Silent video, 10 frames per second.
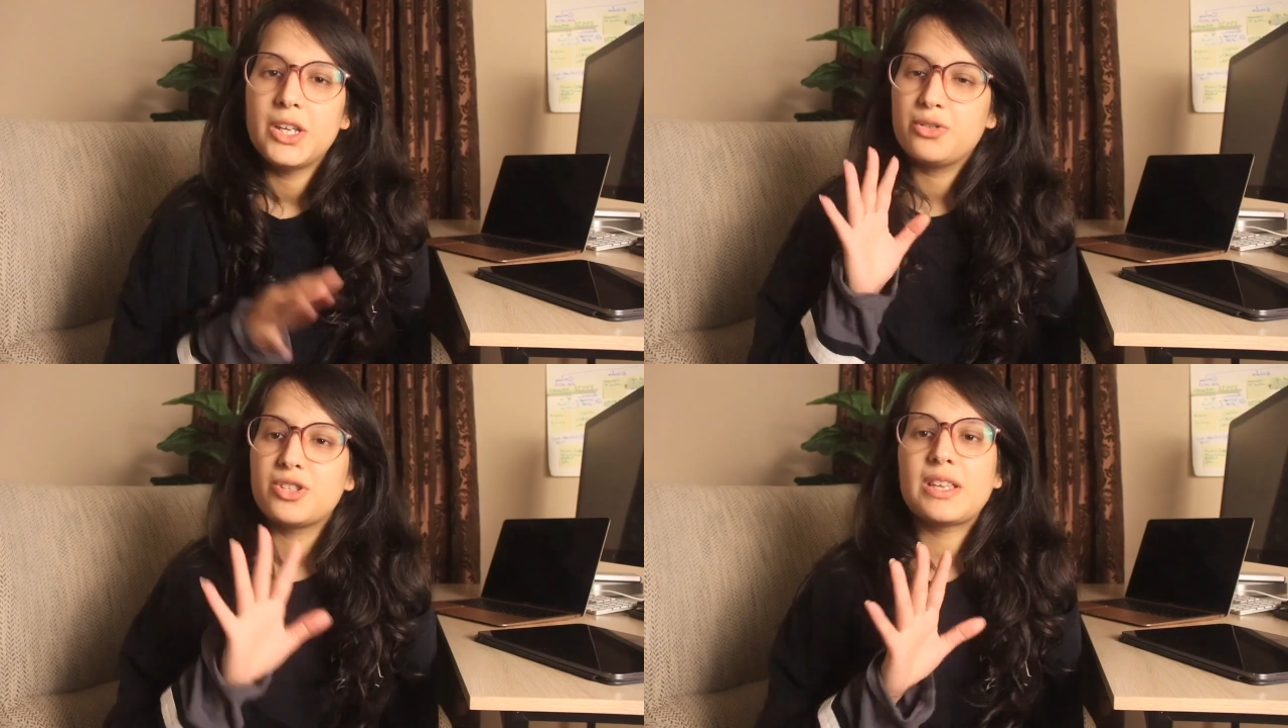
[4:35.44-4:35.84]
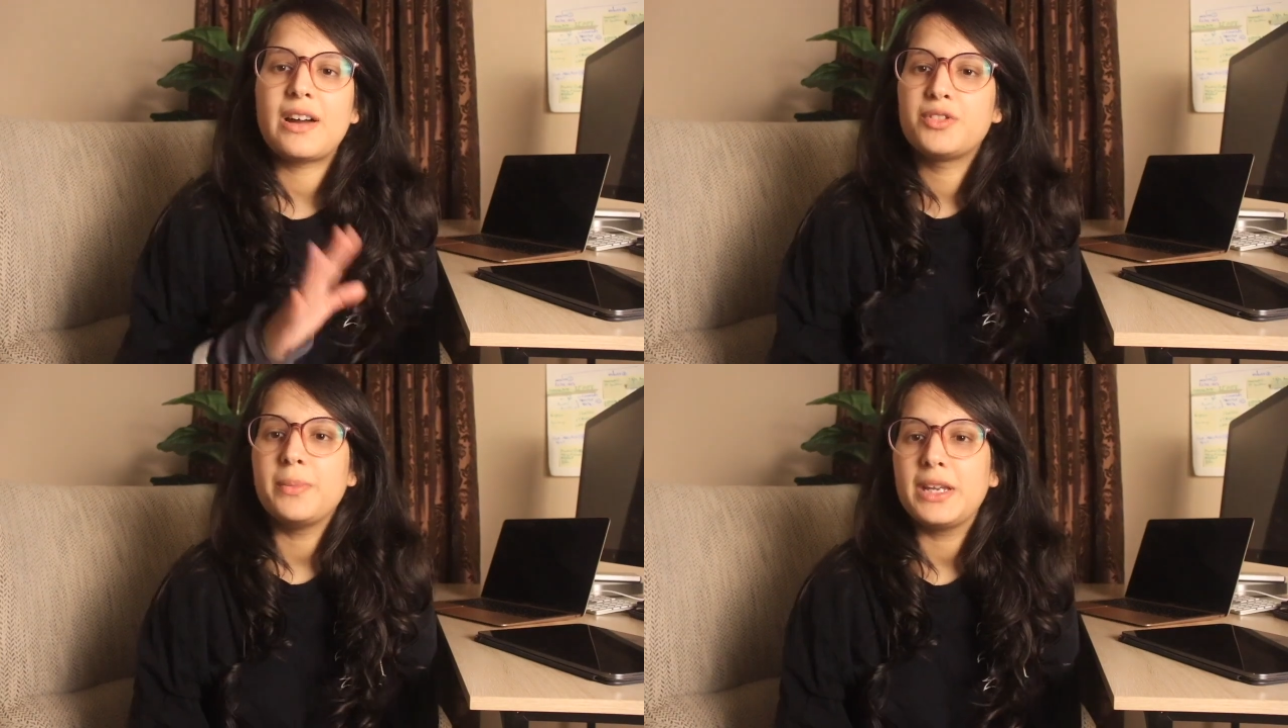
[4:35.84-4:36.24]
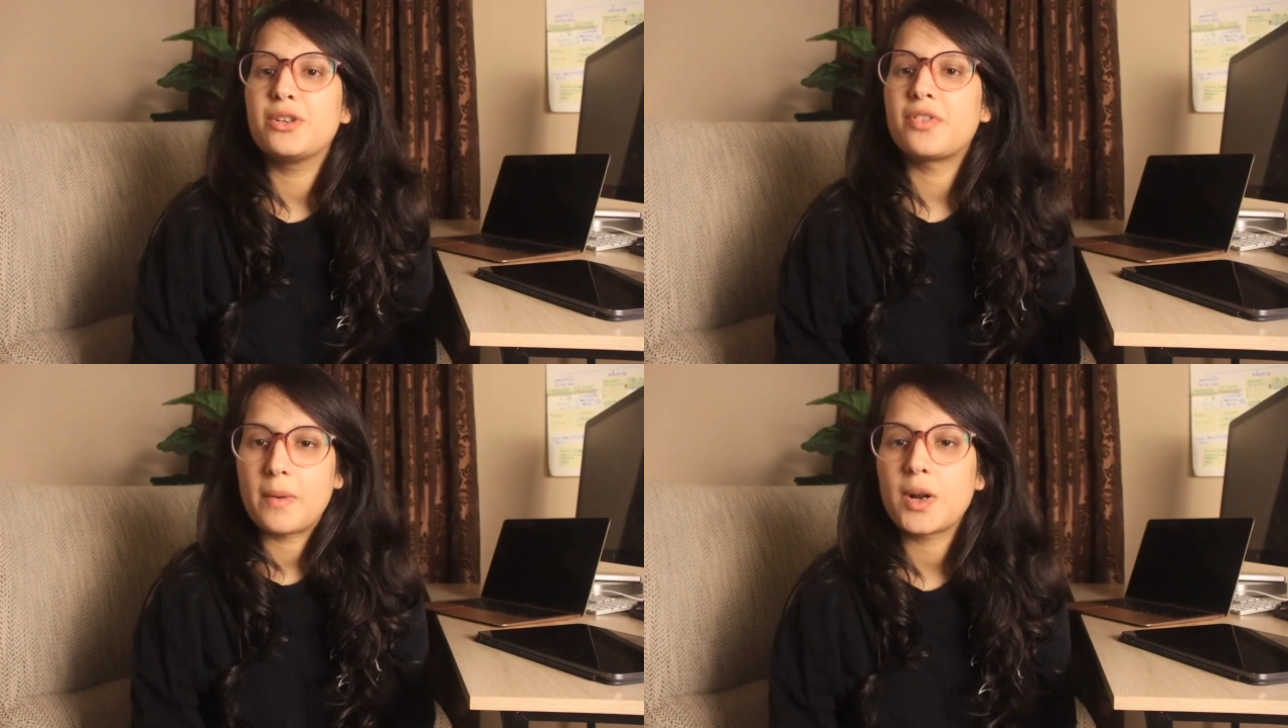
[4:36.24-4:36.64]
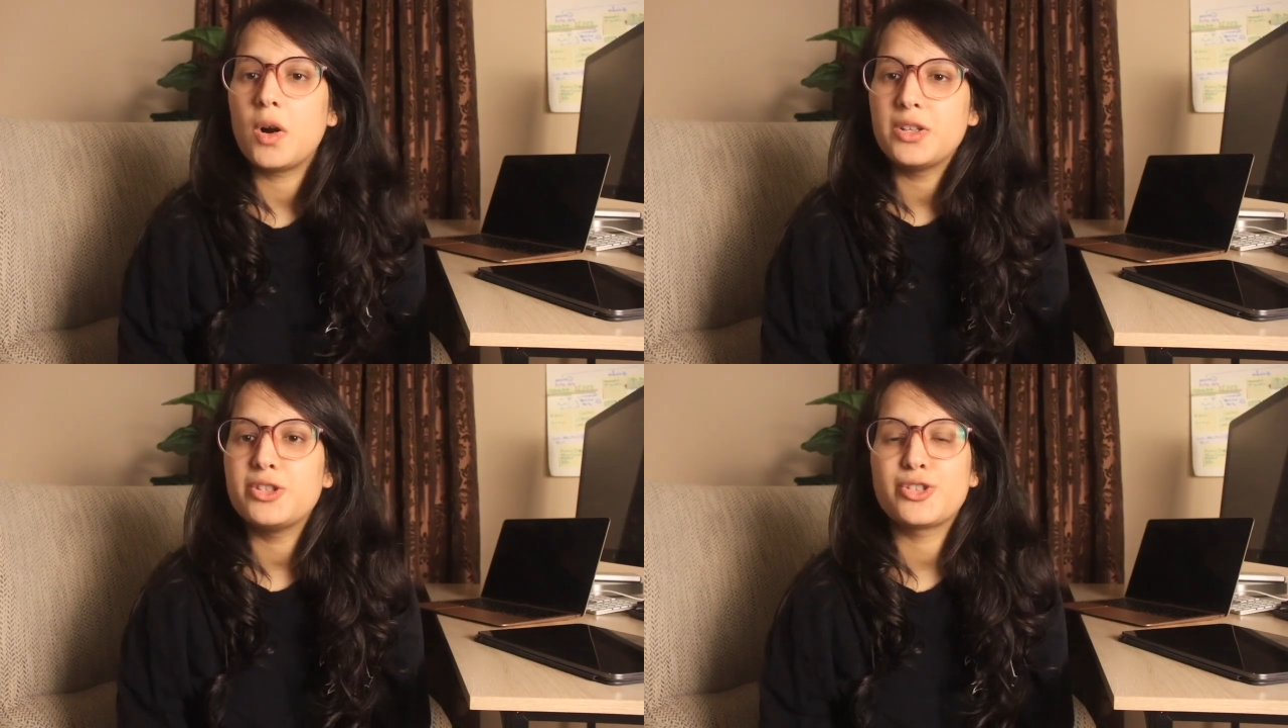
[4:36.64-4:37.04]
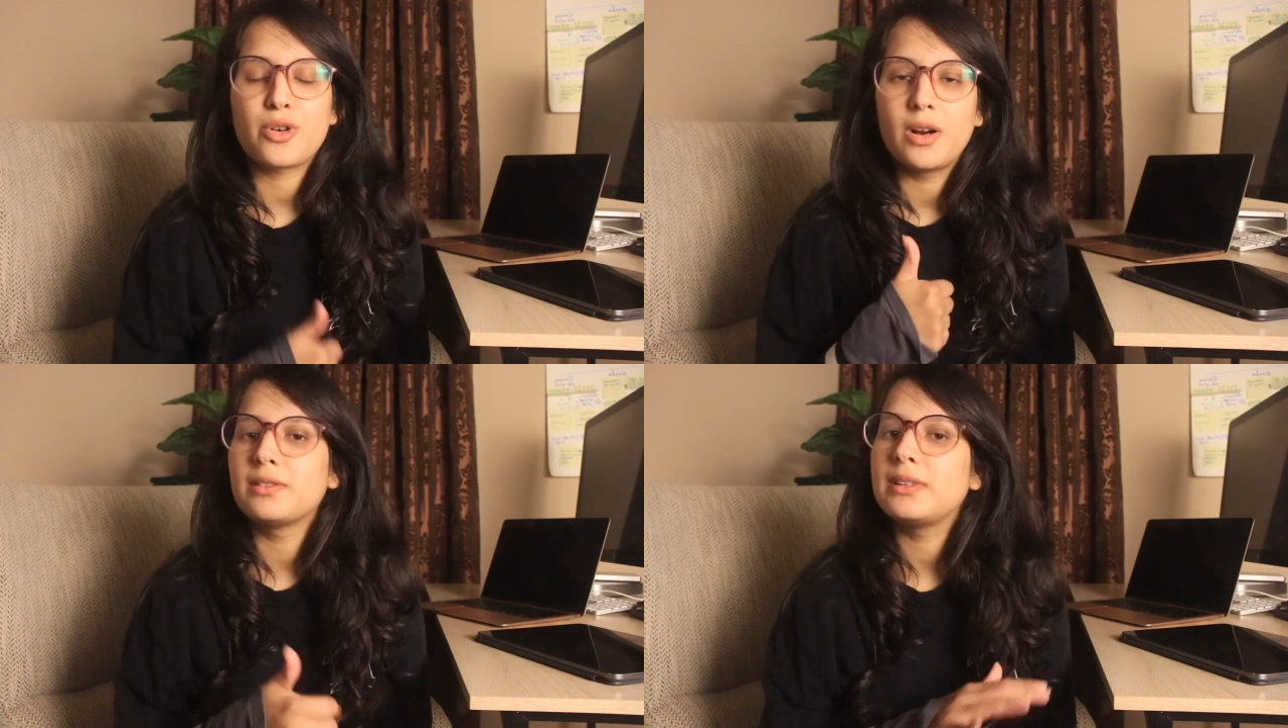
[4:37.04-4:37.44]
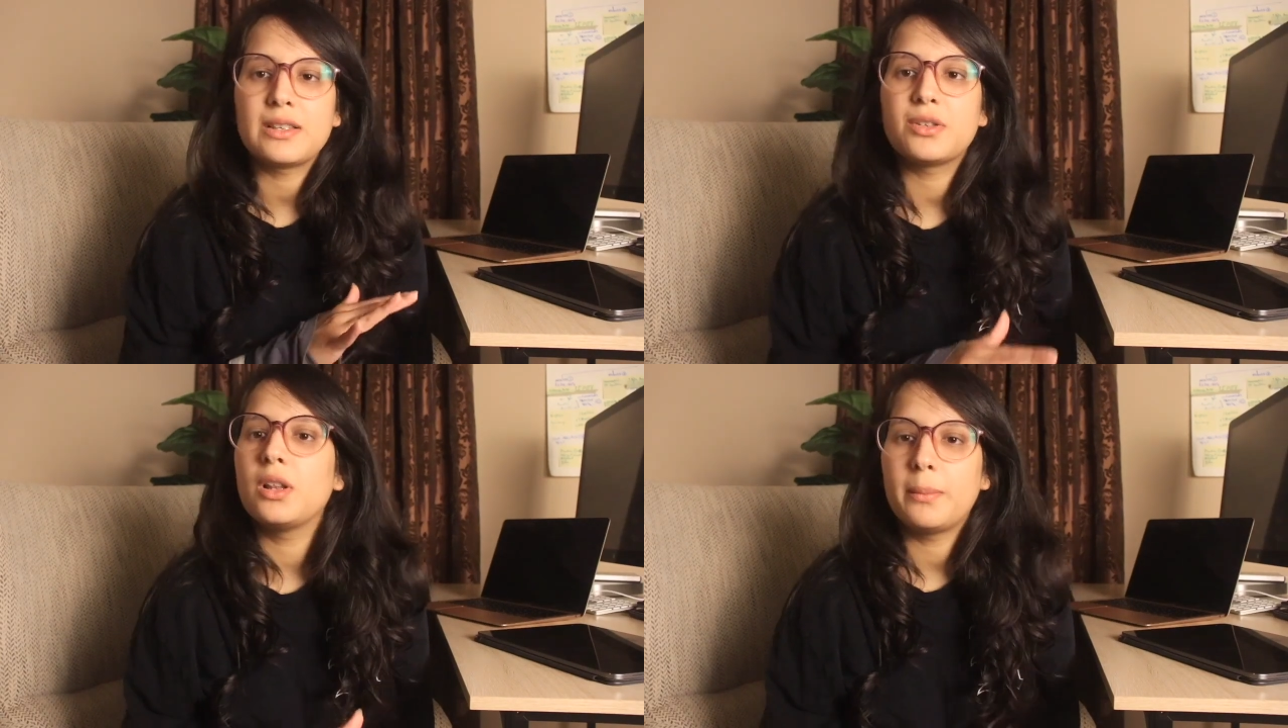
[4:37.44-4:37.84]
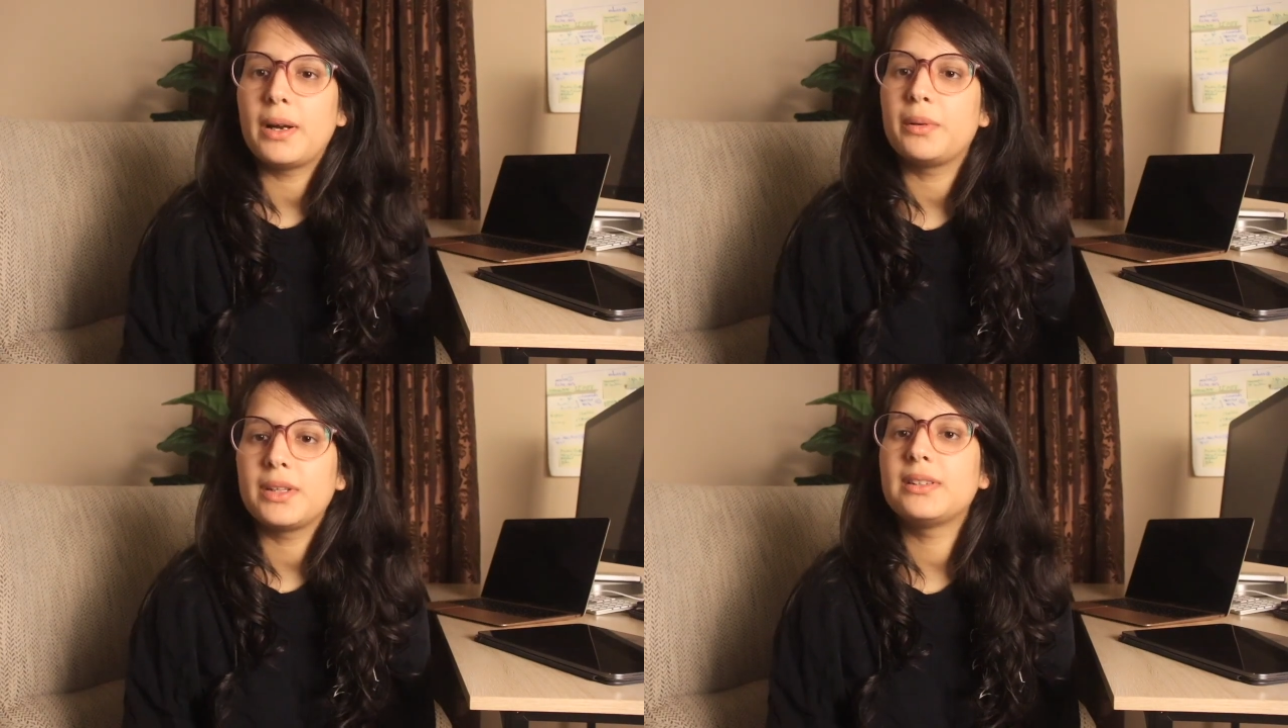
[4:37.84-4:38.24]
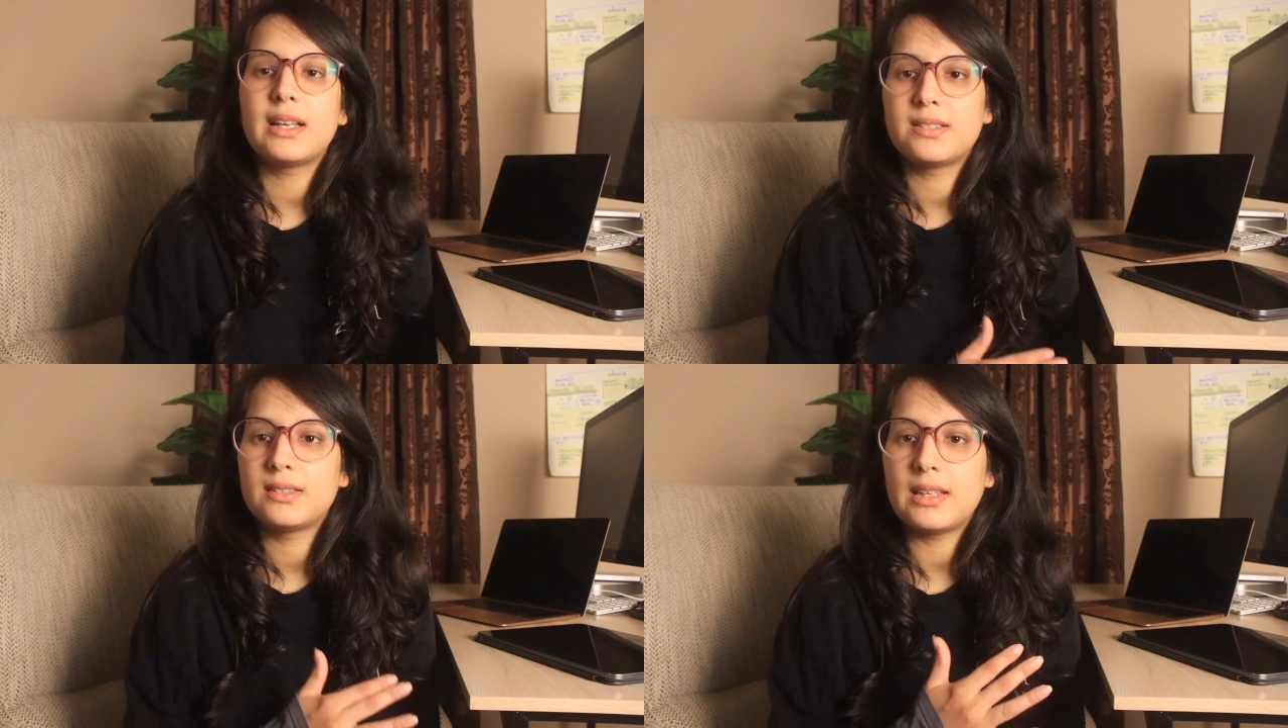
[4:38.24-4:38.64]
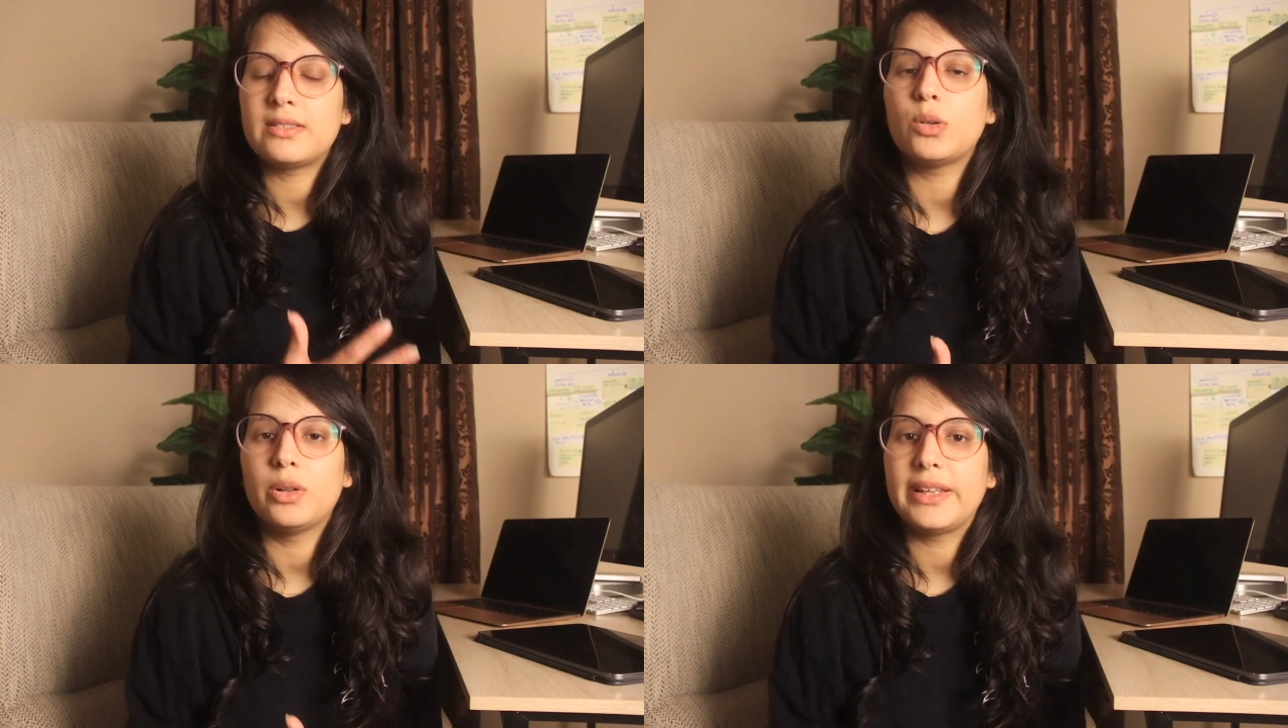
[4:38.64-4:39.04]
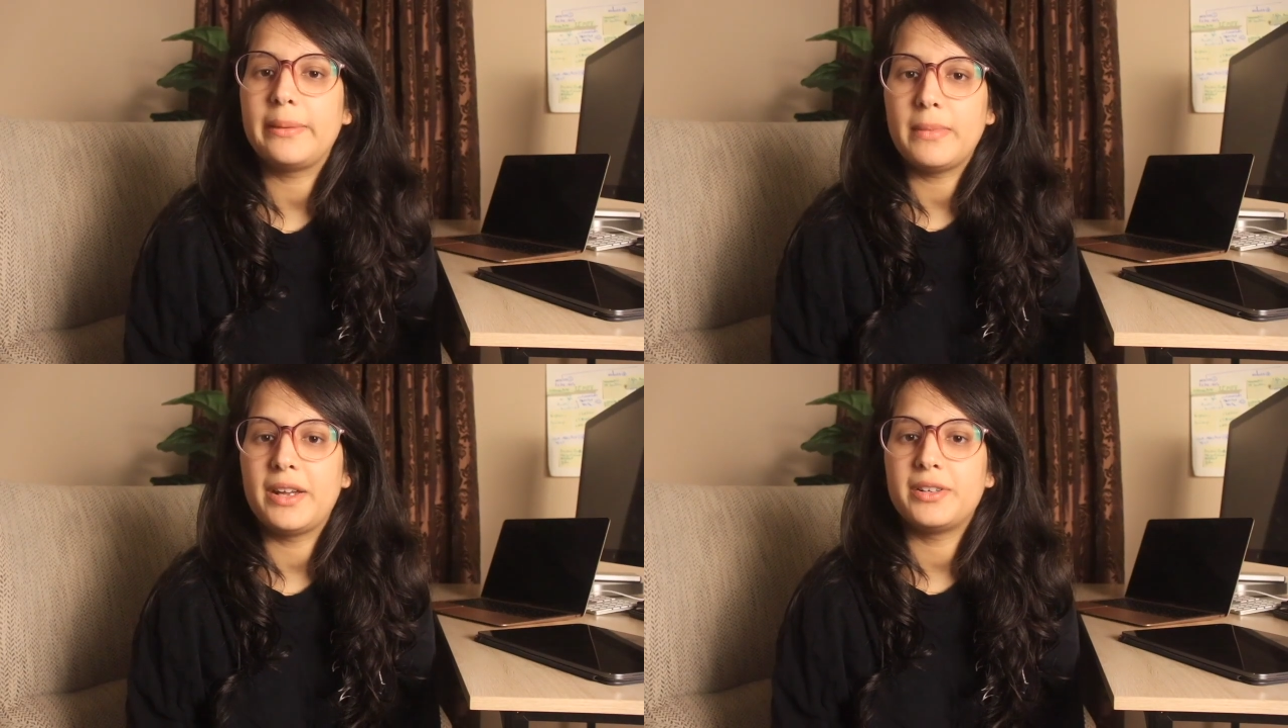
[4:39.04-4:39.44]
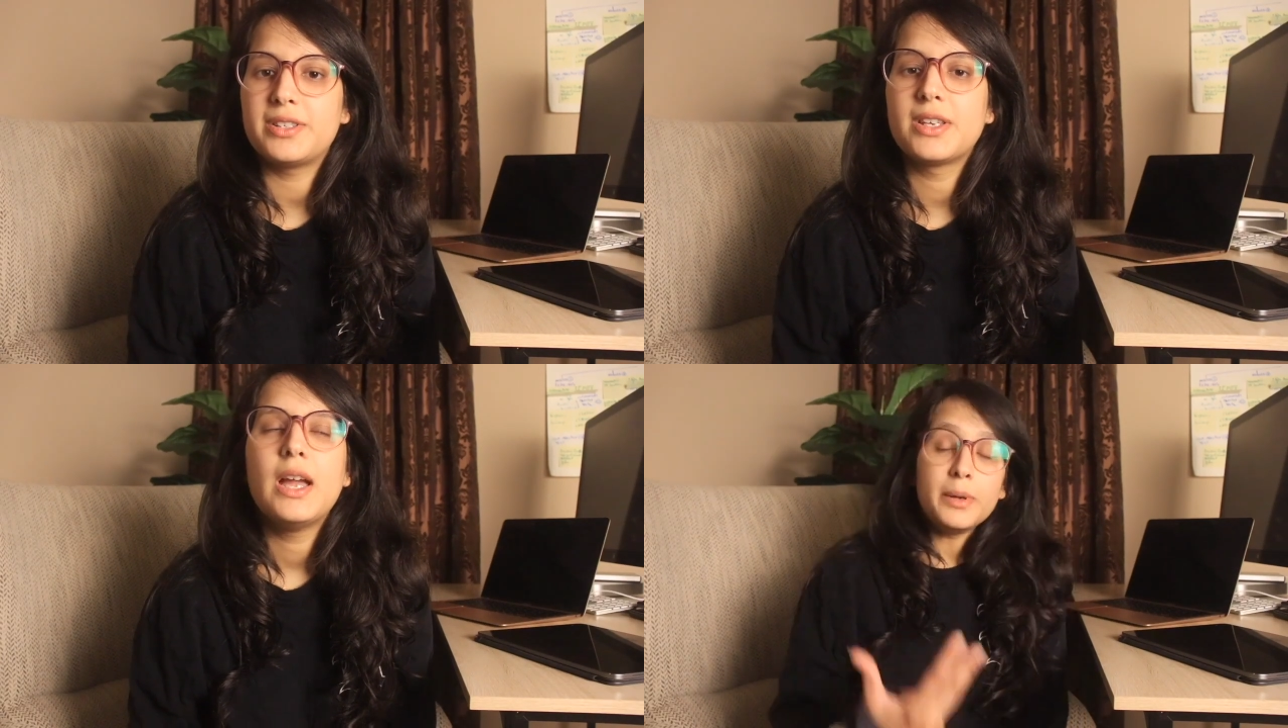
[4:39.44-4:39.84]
You just have to make your pharmacology strong. That's all about it. That's all that matters.